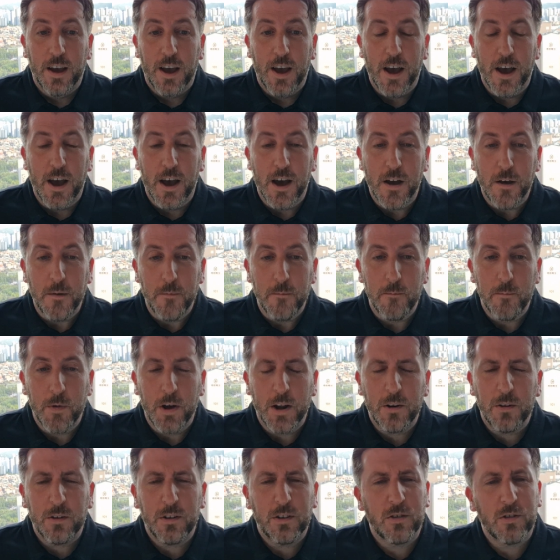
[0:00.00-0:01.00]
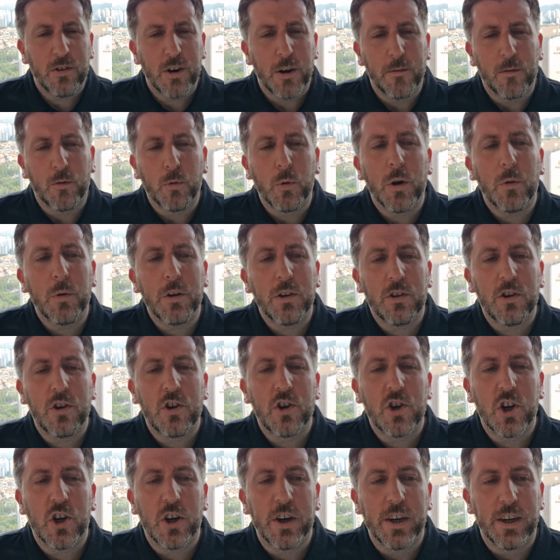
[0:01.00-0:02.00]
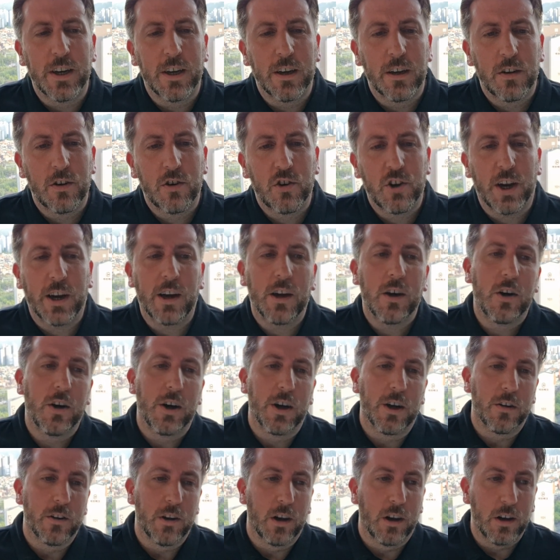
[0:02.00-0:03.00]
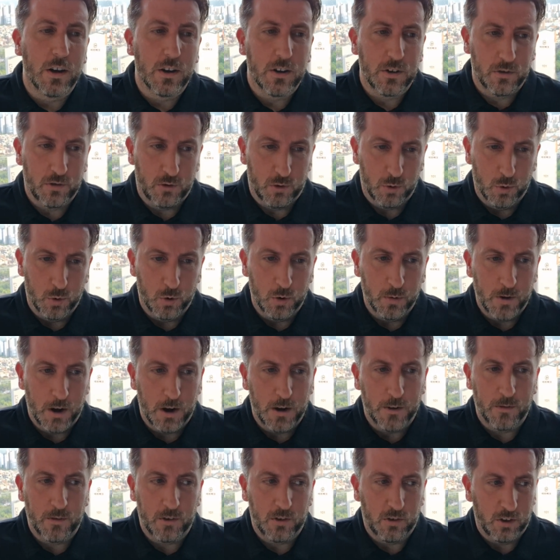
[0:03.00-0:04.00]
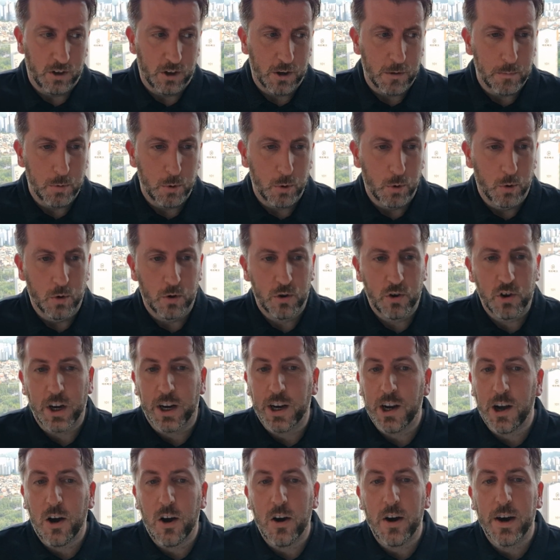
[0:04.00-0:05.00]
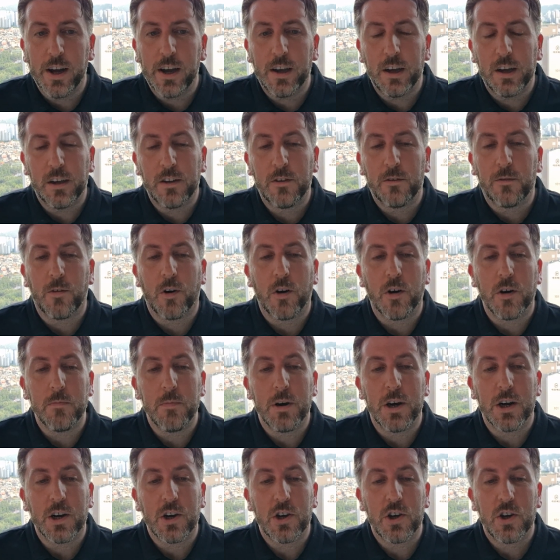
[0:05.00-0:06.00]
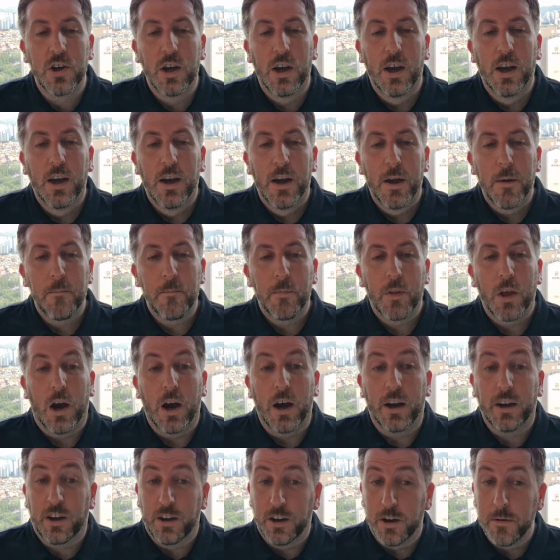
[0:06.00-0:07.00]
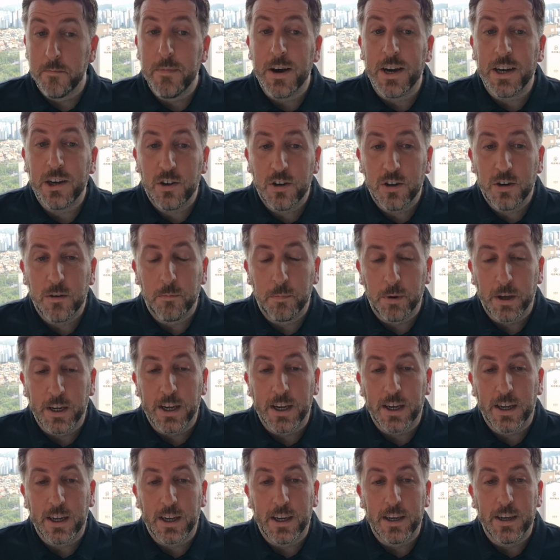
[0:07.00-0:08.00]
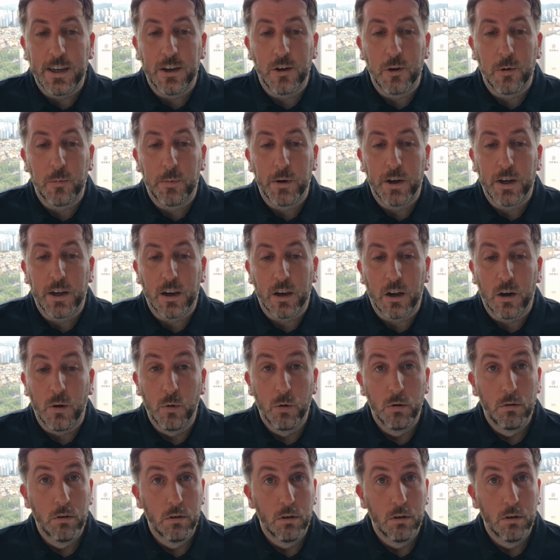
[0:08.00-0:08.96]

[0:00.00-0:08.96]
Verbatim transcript: um, how do I describe this? When I went to China and Shanghai on the last tour after Singapore, Shanghai is very much I can imagine being a little bit like